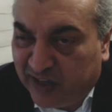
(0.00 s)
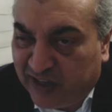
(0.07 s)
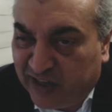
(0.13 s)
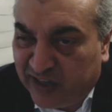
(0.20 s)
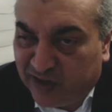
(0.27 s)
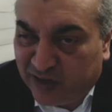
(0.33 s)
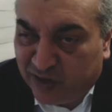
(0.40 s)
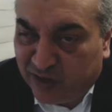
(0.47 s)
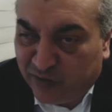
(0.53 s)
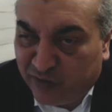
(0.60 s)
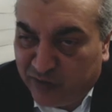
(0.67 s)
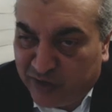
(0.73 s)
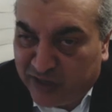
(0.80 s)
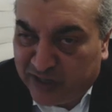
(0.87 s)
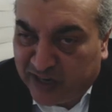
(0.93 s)
and the
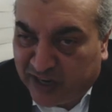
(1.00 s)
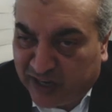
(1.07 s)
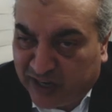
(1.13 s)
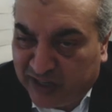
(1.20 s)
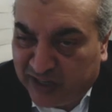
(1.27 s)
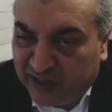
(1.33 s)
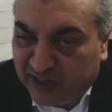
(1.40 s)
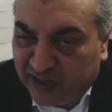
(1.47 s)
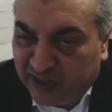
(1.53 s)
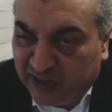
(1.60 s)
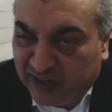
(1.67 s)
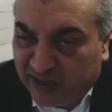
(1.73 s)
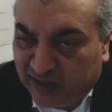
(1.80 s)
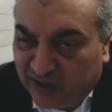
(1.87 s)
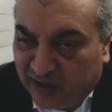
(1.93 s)
Insolvency Act
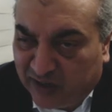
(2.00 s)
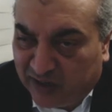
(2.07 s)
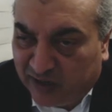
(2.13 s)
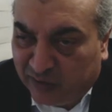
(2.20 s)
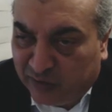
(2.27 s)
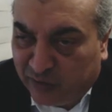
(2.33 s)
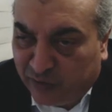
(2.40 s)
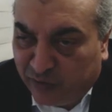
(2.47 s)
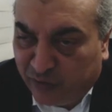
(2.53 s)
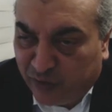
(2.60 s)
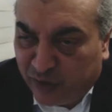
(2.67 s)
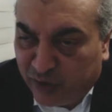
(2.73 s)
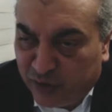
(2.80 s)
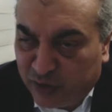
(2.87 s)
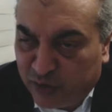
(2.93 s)

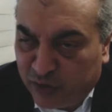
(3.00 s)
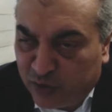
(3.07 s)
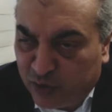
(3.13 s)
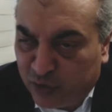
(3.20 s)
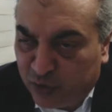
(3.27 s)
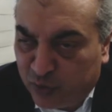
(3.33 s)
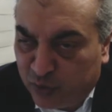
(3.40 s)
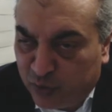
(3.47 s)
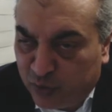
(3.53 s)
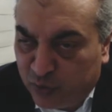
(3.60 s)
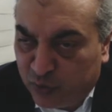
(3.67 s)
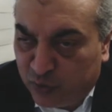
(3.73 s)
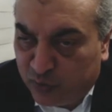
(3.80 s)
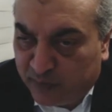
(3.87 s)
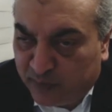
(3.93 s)
refers
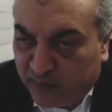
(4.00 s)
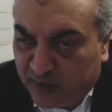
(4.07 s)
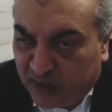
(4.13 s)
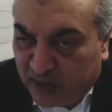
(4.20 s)
to